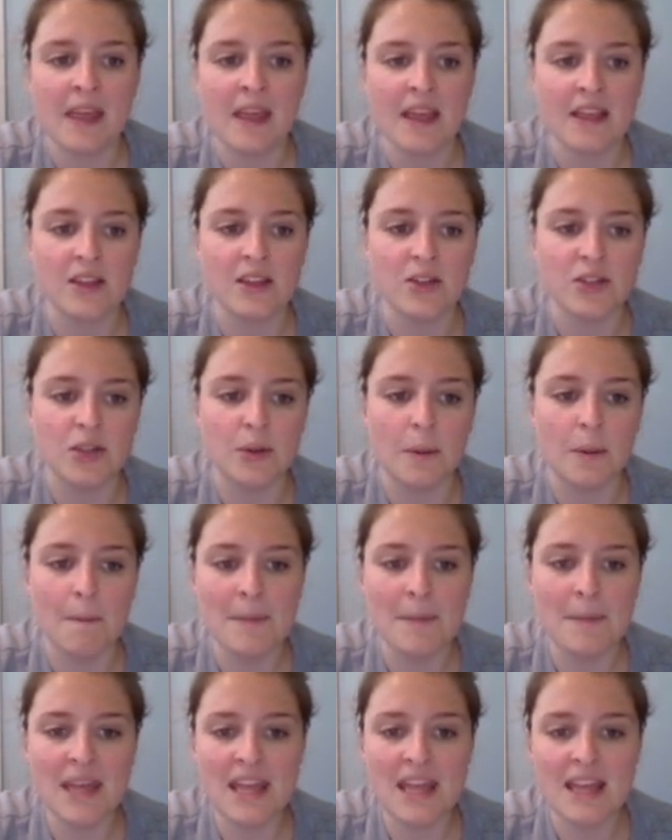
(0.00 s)
You do
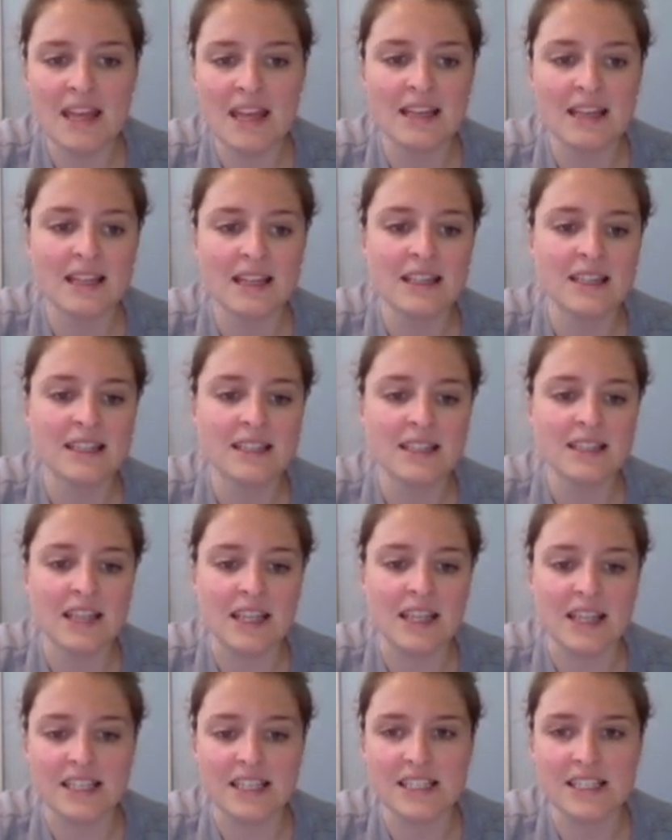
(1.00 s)
B, then
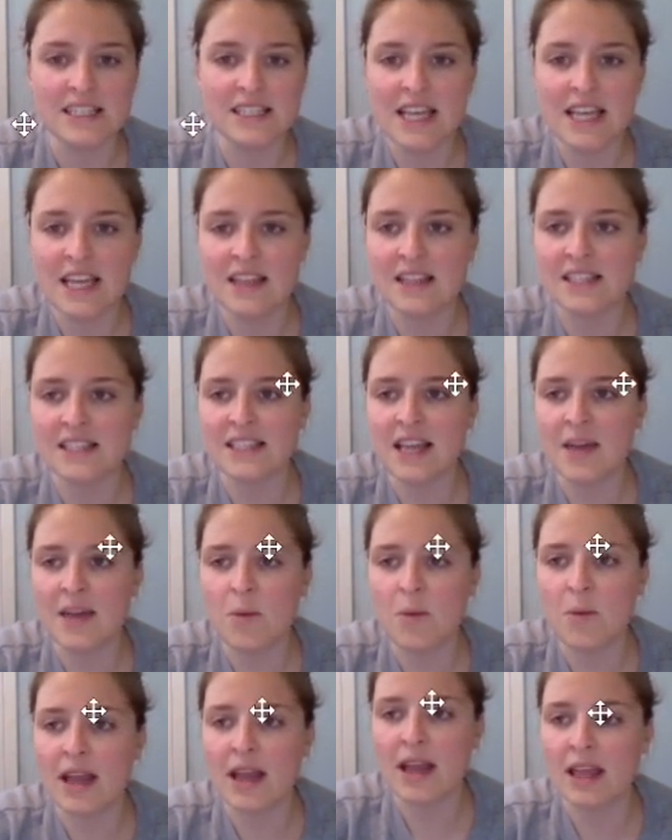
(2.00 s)
there's C the same way,